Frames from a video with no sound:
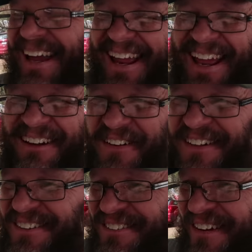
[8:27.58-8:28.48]
Yeah. And
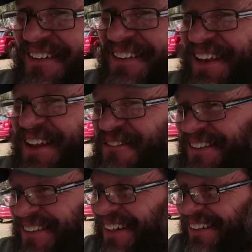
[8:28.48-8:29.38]
we just started cleaning
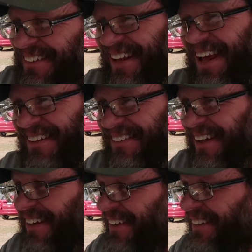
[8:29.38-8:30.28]
once again today. It's
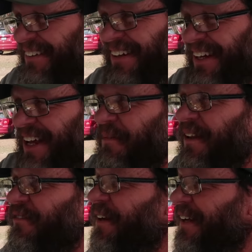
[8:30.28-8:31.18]
like I can't
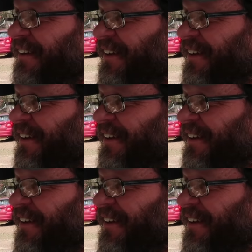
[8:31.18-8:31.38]
believe we